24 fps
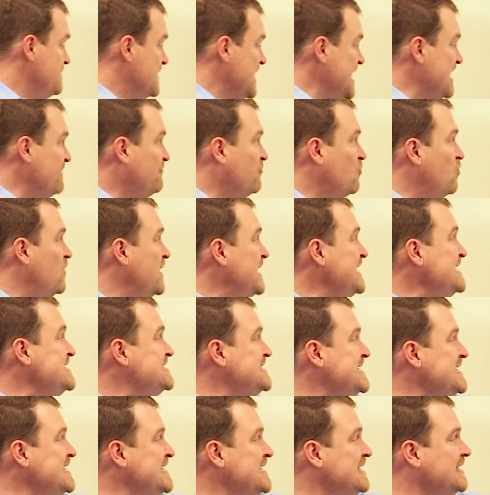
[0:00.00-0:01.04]
If we
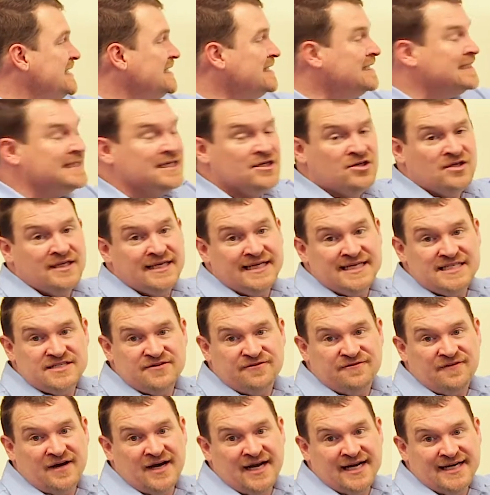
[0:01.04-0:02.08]
didn't clearly
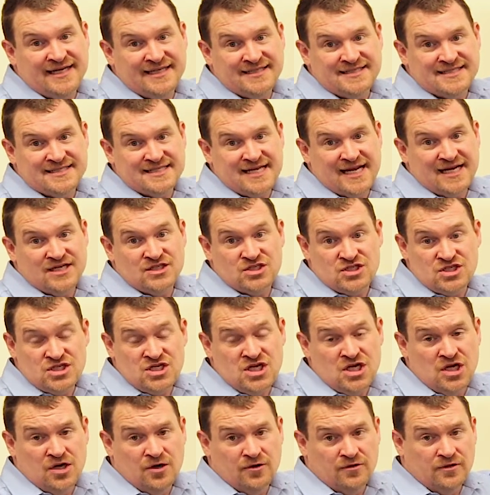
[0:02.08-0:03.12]
define in stage
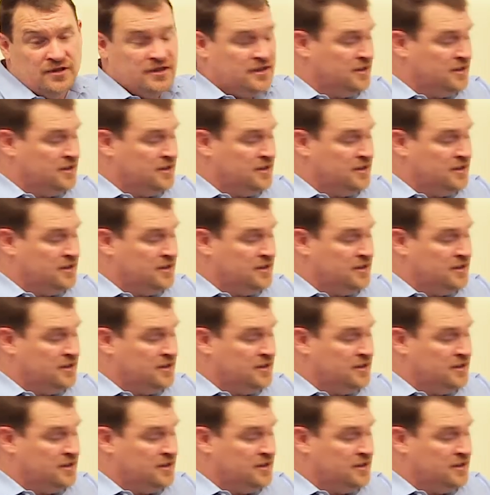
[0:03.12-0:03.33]
2,